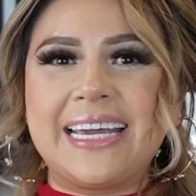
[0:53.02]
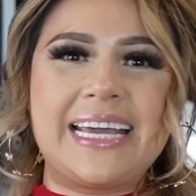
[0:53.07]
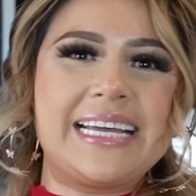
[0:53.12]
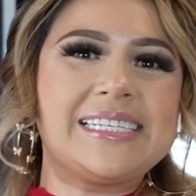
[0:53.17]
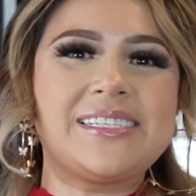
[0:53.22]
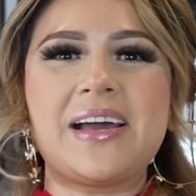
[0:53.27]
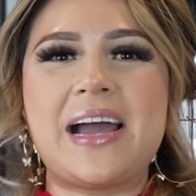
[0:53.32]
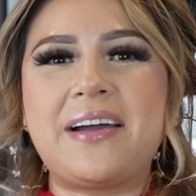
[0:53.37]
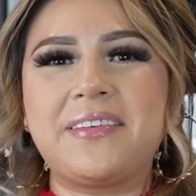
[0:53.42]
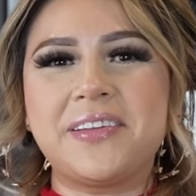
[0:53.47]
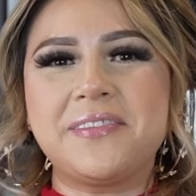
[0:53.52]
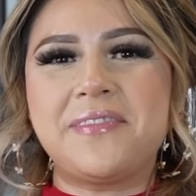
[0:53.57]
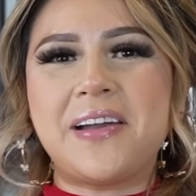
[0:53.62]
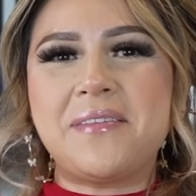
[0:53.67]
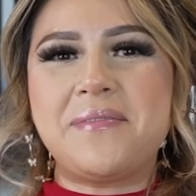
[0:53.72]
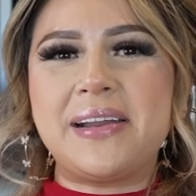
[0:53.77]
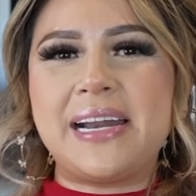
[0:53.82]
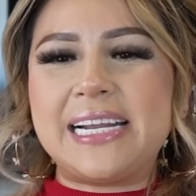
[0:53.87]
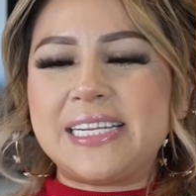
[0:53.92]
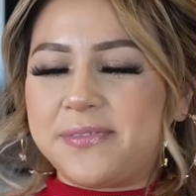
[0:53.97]
Okay, so after
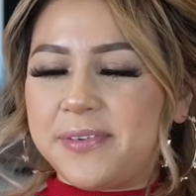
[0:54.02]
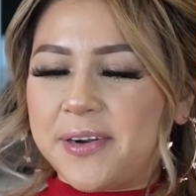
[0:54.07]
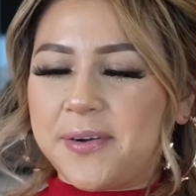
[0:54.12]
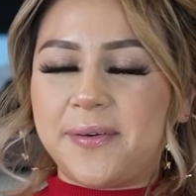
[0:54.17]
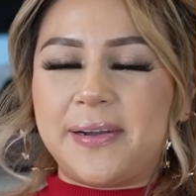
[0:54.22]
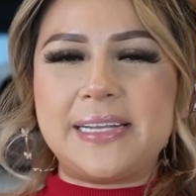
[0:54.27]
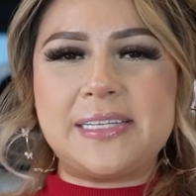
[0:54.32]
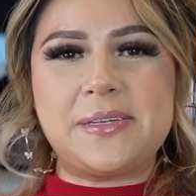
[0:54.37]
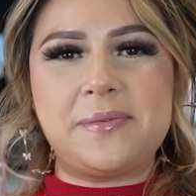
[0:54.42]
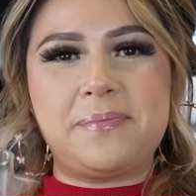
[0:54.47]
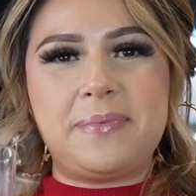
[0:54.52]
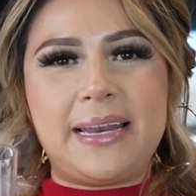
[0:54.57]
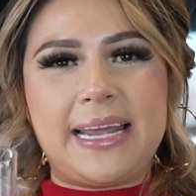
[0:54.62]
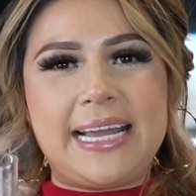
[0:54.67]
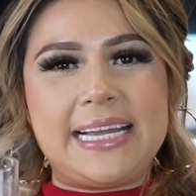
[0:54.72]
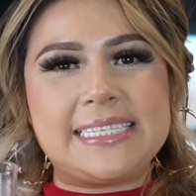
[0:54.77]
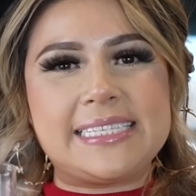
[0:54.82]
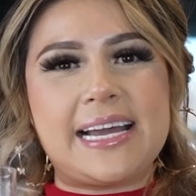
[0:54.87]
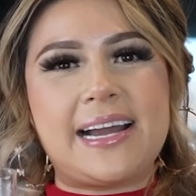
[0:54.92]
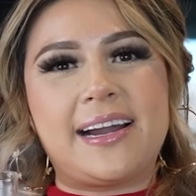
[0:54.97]
5 minutes, we're going to
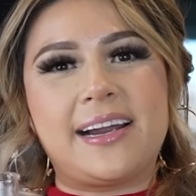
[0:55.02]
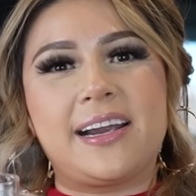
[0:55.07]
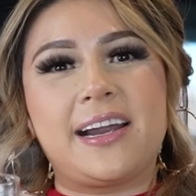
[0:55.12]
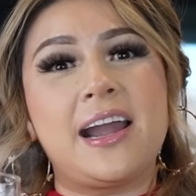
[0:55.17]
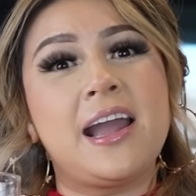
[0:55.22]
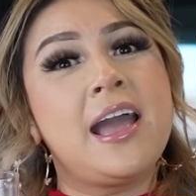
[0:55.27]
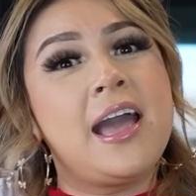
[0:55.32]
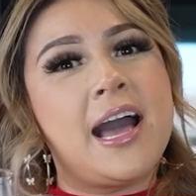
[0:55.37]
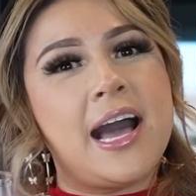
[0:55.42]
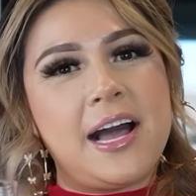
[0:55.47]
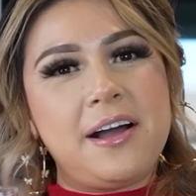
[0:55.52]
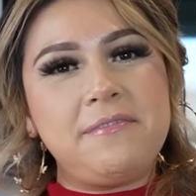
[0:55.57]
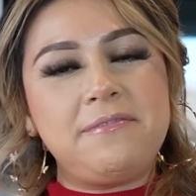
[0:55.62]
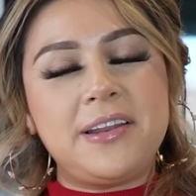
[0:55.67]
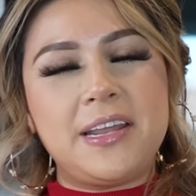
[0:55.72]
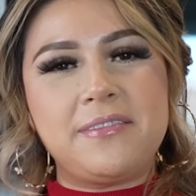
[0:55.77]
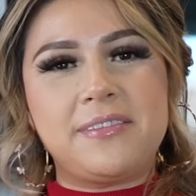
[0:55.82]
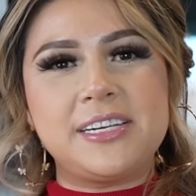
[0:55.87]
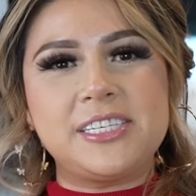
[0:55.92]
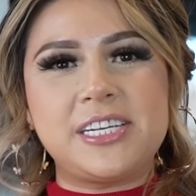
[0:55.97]
place our
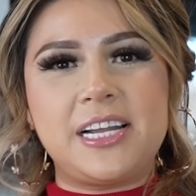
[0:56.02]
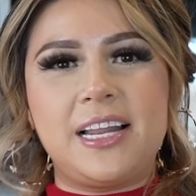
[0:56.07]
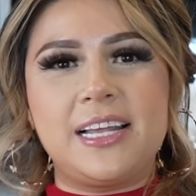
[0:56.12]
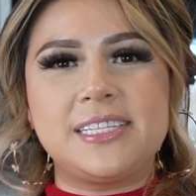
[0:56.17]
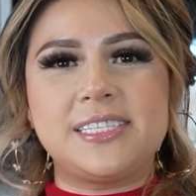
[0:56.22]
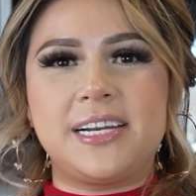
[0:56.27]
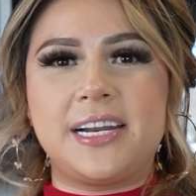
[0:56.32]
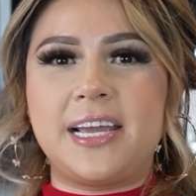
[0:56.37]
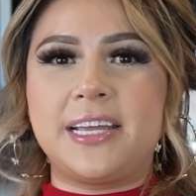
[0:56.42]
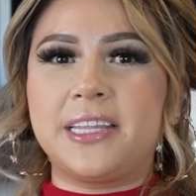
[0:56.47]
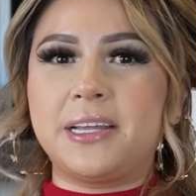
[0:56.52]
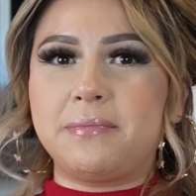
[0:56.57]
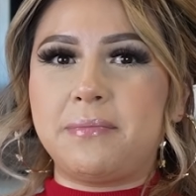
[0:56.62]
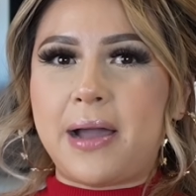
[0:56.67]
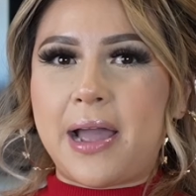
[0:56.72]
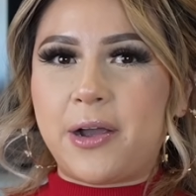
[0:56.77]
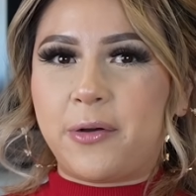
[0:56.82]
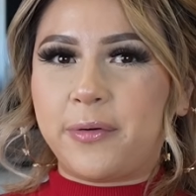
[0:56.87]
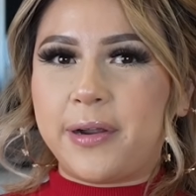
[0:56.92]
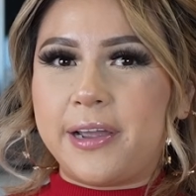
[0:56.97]
unflavored gelatin in the
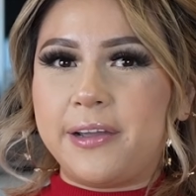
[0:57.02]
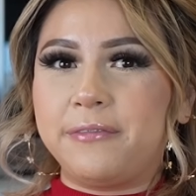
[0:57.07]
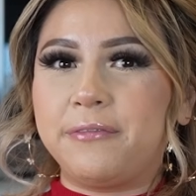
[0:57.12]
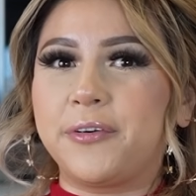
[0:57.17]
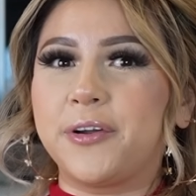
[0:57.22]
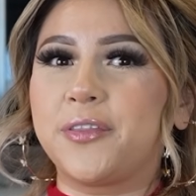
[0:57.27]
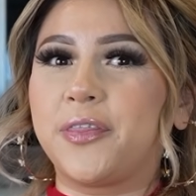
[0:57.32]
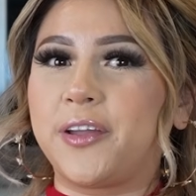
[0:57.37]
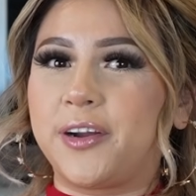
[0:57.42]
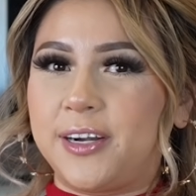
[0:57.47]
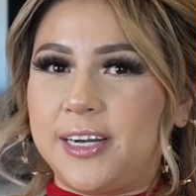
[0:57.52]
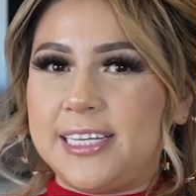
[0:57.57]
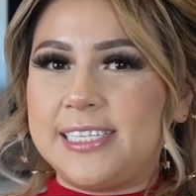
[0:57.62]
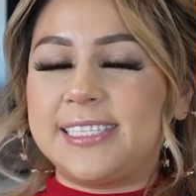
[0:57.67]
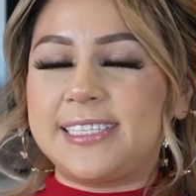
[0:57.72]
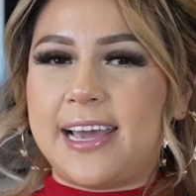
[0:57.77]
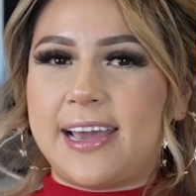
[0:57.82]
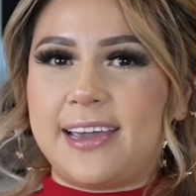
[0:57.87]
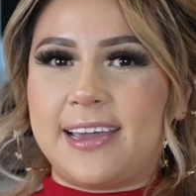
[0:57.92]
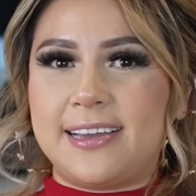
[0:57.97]
microwave for 30
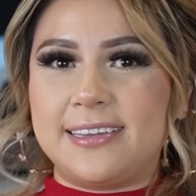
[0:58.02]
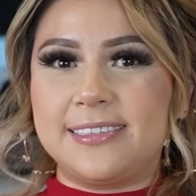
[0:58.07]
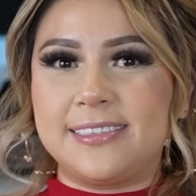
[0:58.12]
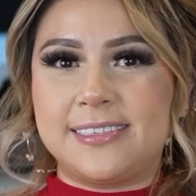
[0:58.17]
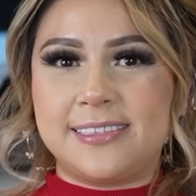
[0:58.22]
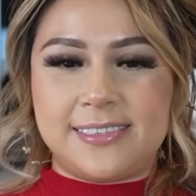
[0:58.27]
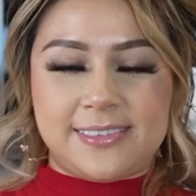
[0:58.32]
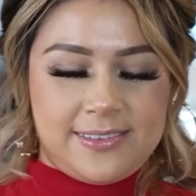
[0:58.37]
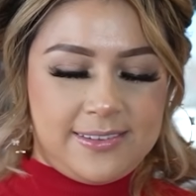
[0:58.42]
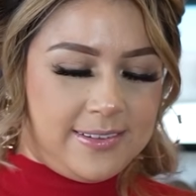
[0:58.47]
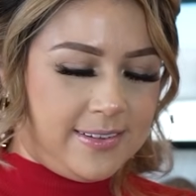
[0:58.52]
seconds.